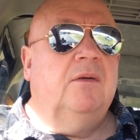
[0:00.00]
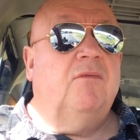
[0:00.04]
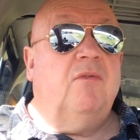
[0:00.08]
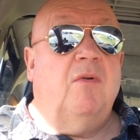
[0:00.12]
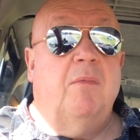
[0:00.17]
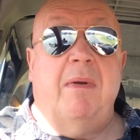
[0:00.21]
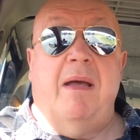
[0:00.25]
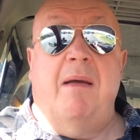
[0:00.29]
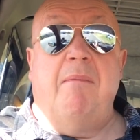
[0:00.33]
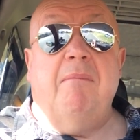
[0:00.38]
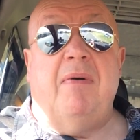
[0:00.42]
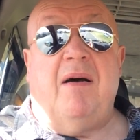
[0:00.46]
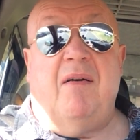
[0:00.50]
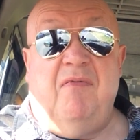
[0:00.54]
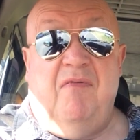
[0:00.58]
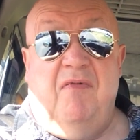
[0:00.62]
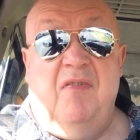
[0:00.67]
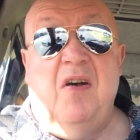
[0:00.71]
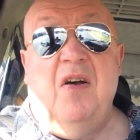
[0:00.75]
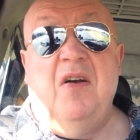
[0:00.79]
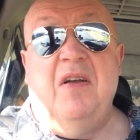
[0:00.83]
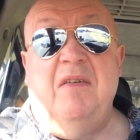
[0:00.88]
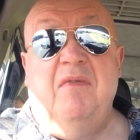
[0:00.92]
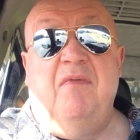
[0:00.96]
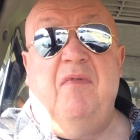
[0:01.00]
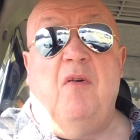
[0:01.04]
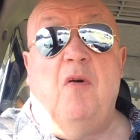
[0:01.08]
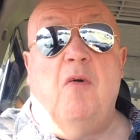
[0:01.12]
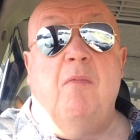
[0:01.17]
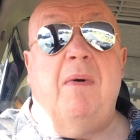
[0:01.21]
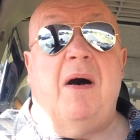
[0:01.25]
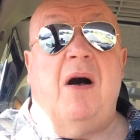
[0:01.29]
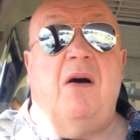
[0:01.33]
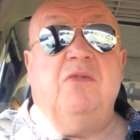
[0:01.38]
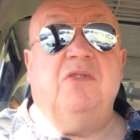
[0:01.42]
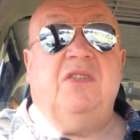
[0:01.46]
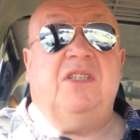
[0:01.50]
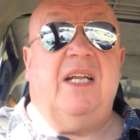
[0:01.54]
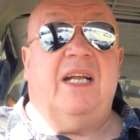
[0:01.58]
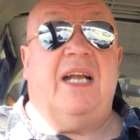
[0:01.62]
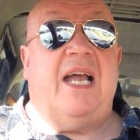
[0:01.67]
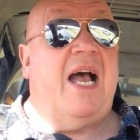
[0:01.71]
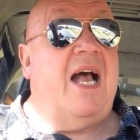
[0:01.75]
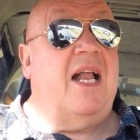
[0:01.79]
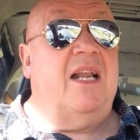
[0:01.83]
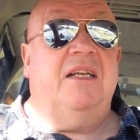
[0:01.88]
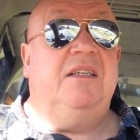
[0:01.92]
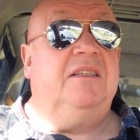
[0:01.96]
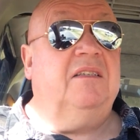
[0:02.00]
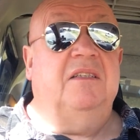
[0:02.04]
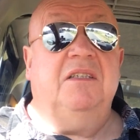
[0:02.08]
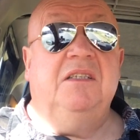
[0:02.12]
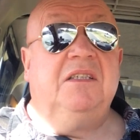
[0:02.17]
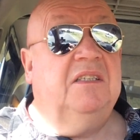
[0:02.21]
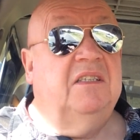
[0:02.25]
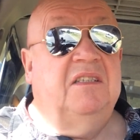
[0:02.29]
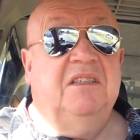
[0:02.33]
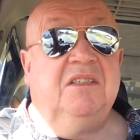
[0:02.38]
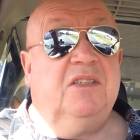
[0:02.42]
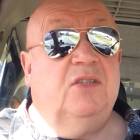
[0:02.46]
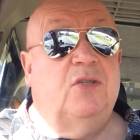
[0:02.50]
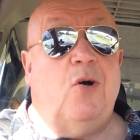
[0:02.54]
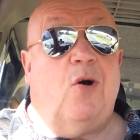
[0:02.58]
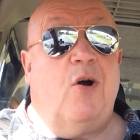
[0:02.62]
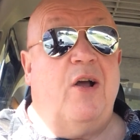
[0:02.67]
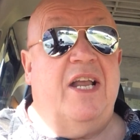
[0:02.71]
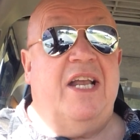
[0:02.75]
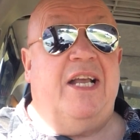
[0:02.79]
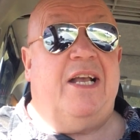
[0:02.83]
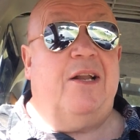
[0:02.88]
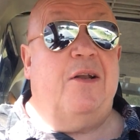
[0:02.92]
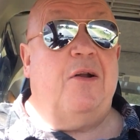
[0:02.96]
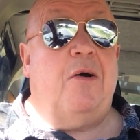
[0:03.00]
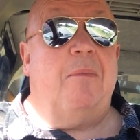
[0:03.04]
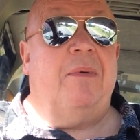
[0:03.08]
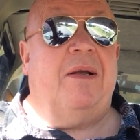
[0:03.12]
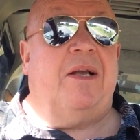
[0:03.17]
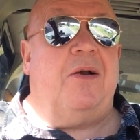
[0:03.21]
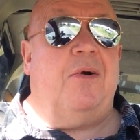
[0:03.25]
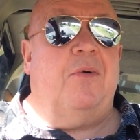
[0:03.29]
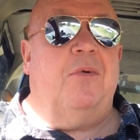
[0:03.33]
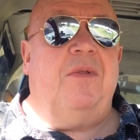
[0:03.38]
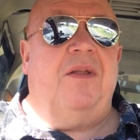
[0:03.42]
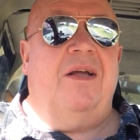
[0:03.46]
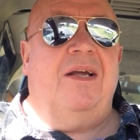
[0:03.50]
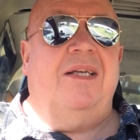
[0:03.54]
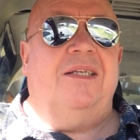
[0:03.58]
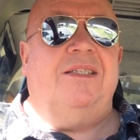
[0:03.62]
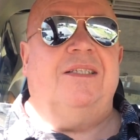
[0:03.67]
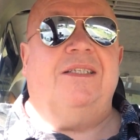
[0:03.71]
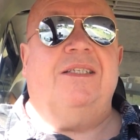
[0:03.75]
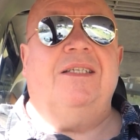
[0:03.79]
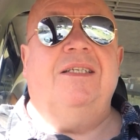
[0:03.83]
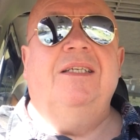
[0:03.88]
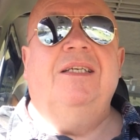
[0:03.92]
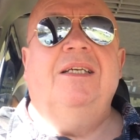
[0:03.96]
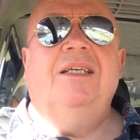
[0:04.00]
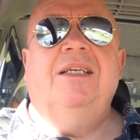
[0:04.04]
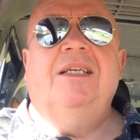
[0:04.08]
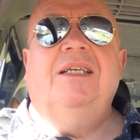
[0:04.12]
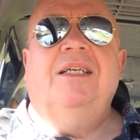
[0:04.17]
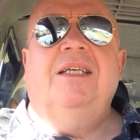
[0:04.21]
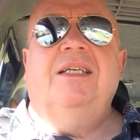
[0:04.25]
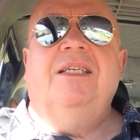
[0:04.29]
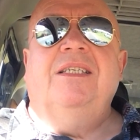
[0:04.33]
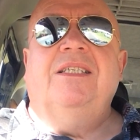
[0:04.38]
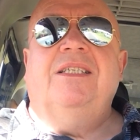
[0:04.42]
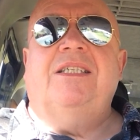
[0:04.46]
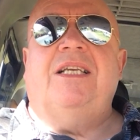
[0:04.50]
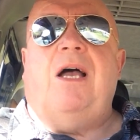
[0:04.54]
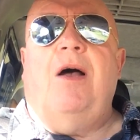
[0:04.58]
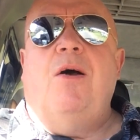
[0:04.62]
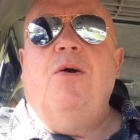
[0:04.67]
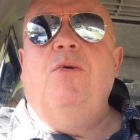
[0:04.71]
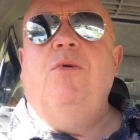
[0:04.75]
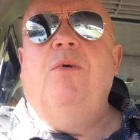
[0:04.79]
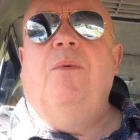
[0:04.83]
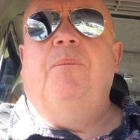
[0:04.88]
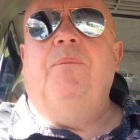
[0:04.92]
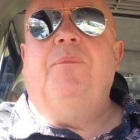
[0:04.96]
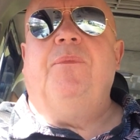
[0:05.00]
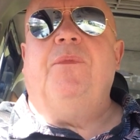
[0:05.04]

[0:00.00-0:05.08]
Remember, 34 miles per gallon, not economical these. So,